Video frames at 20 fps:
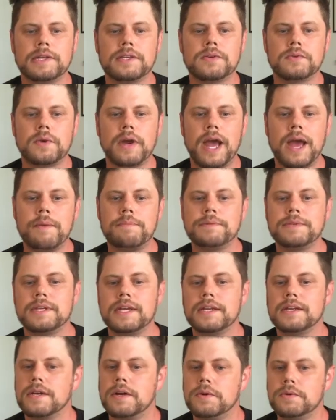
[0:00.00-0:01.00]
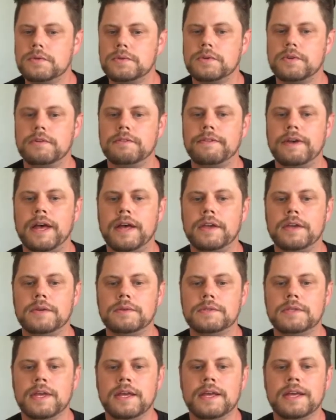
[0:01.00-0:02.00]
traps and cultural
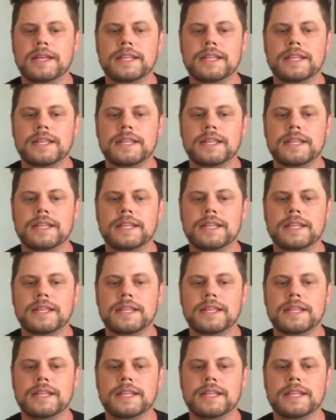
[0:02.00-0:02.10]
values